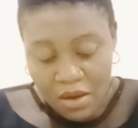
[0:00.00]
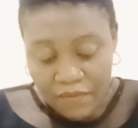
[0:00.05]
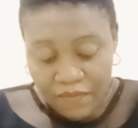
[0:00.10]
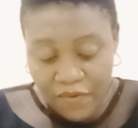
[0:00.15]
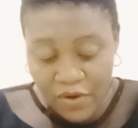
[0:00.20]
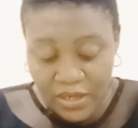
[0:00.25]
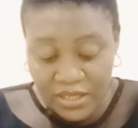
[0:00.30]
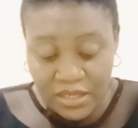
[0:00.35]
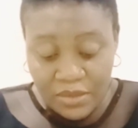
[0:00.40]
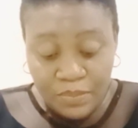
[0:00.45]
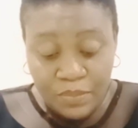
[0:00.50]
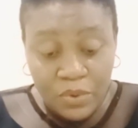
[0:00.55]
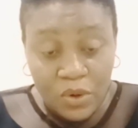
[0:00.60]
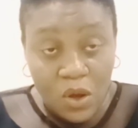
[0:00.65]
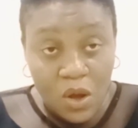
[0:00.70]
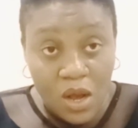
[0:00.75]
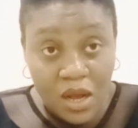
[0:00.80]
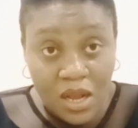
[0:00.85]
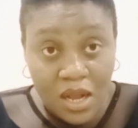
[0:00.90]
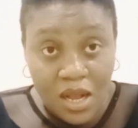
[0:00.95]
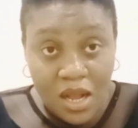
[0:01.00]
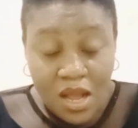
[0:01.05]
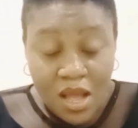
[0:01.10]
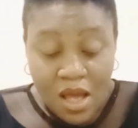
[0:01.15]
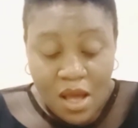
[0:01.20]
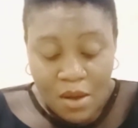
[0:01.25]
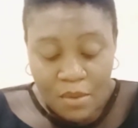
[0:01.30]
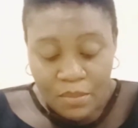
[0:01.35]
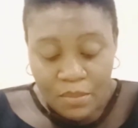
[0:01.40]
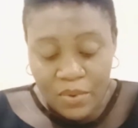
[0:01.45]
for the
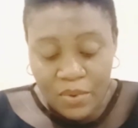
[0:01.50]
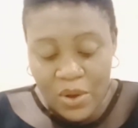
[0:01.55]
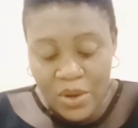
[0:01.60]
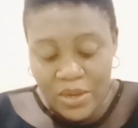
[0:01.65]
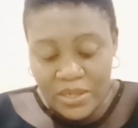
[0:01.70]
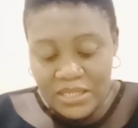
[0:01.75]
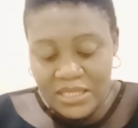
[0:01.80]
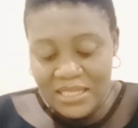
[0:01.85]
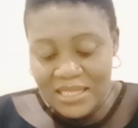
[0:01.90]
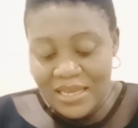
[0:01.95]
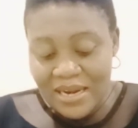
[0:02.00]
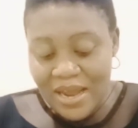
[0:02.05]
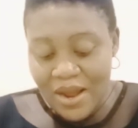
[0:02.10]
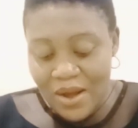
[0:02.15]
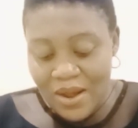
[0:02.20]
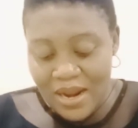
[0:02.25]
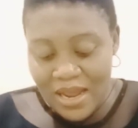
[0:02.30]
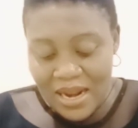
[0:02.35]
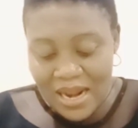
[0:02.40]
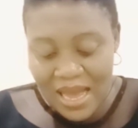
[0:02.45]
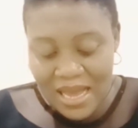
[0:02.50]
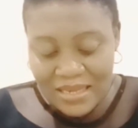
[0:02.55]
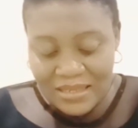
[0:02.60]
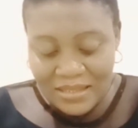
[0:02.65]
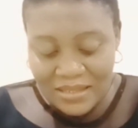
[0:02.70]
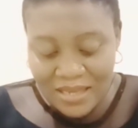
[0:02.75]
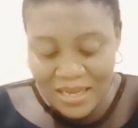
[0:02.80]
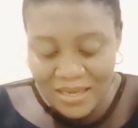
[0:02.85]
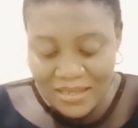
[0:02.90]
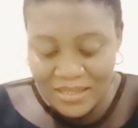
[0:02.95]
block plus
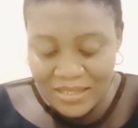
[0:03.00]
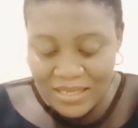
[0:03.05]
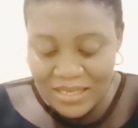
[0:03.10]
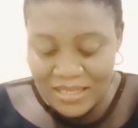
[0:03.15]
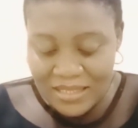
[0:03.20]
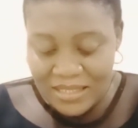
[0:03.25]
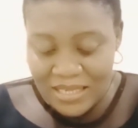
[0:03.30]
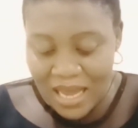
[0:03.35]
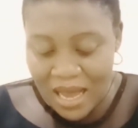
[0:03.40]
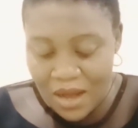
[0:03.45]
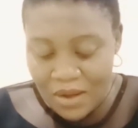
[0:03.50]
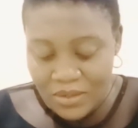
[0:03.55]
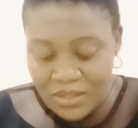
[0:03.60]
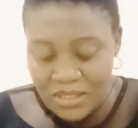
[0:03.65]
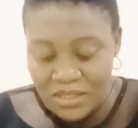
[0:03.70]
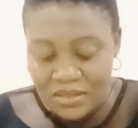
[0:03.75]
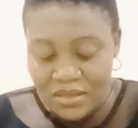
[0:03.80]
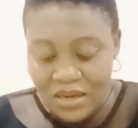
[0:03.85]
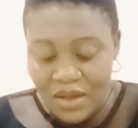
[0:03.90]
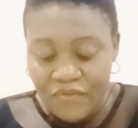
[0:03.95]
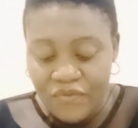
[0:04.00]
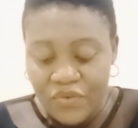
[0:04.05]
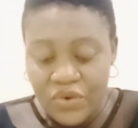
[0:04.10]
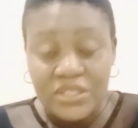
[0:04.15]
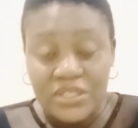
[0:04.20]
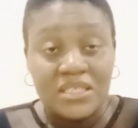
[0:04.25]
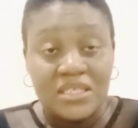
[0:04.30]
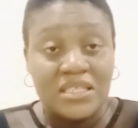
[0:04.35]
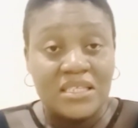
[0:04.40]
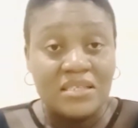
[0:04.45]
360,000 for
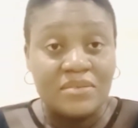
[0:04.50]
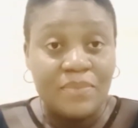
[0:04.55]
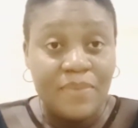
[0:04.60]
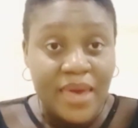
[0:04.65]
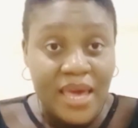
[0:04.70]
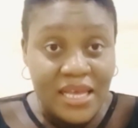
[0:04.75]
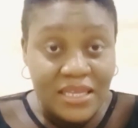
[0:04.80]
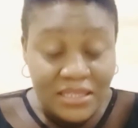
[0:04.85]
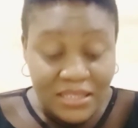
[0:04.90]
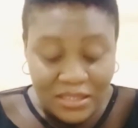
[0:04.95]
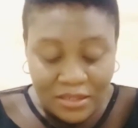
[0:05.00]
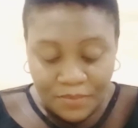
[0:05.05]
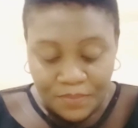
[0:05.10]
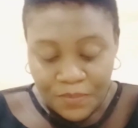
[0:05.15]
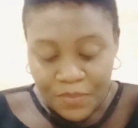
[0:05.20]
the cement